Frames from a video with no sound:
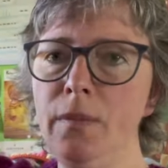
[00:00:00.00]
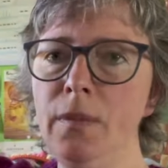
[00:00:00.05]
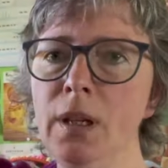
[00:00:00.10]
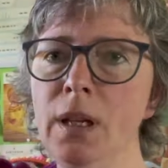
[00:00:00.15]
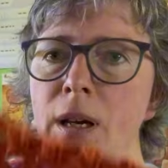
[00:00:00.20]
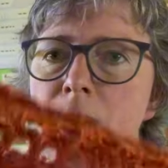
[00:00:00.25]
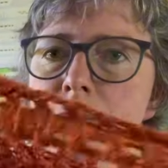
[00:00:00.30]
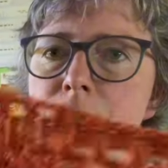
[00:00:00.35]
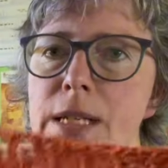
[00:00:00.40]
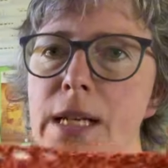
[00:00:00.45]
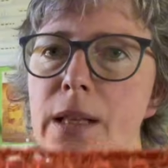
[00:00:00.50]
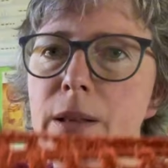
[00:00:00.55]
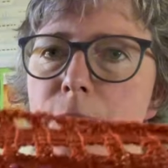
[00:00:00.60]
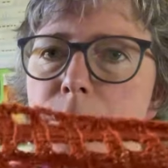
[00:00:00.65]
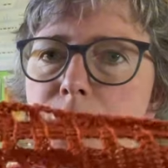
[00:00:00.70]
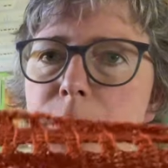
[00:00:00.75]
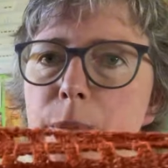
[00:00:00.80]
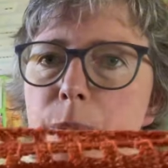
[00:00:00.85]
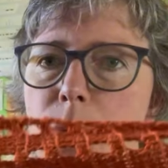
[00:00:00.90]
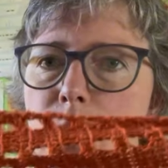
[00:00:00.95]
I've dealt
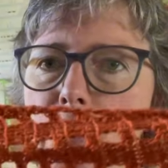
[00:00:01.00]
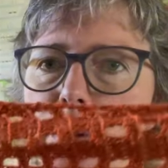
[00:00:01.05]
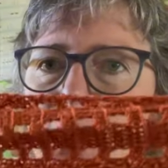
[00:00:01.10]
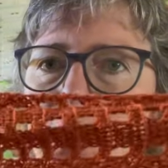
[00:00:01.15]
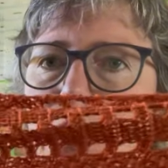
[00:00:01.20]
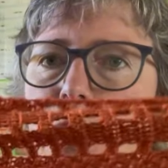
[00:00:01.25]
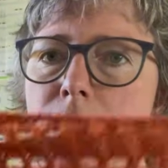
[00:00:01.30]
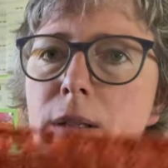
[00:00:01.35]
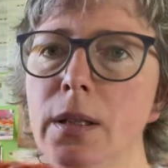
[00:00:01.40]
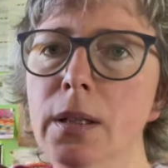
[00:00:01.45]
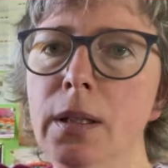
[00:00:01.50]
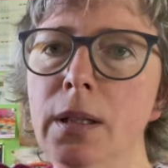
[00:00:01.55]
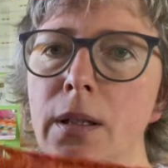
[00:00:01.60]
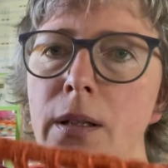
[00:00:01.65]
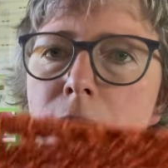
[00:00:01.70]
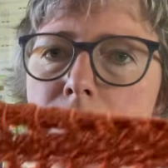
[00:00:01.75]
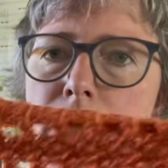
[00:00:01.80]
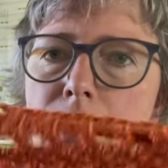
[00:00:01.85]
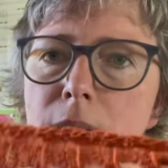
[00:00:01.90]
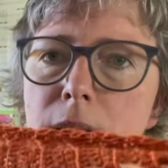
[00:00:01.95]
with them all
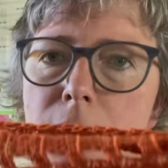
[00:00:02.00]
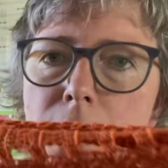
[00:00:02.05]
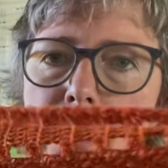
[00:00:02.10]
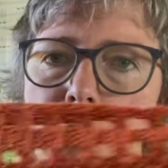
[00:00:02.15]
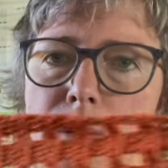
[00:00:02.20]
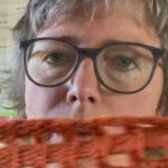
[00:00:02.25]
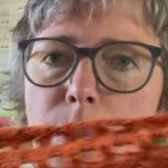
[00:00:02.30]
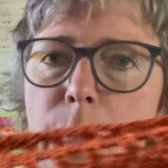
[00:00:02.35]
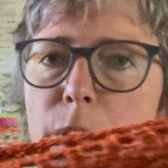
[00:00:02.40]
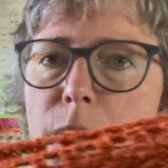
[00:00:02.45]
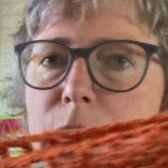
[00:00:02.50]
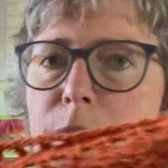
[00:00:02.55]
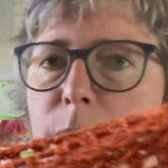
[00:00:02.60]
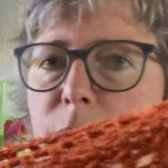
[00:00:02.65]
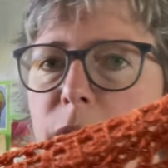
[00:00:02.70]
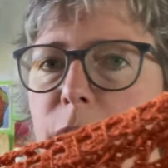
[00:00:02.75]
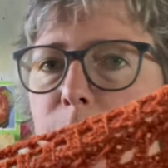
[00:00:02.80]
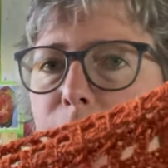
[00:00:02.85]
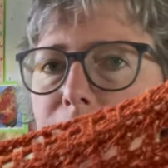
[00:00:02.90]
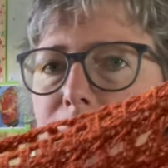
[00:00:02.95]
down the bottom
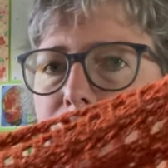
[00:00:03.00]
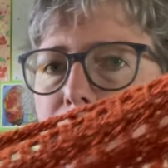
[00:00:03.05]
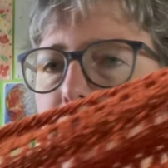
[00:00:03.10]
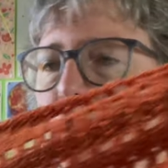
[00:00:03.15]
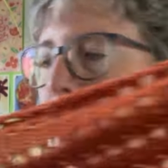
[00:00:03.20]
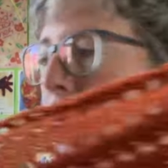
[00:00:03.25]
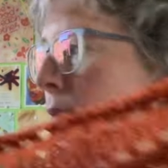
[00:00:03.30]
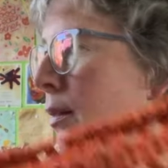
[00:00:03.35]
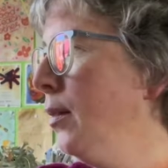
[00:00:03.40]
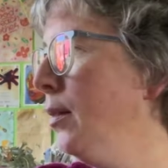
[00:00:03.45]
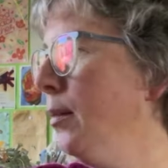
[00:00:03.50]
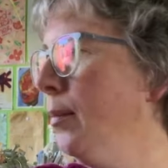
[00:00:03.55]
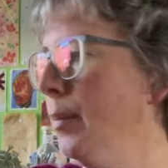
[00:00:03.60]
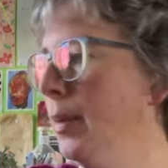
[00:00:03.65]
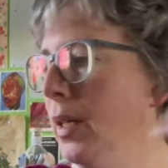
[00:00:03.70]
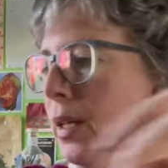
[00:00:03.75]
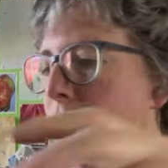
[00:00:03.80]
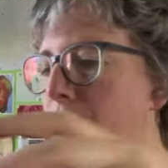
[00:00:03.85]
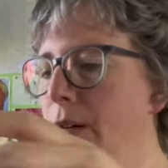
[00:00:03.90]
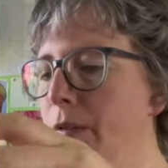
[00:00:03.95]
of the pattern,
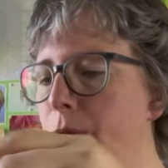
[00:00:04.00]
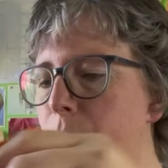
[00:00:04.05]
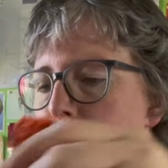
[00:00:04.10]
but I have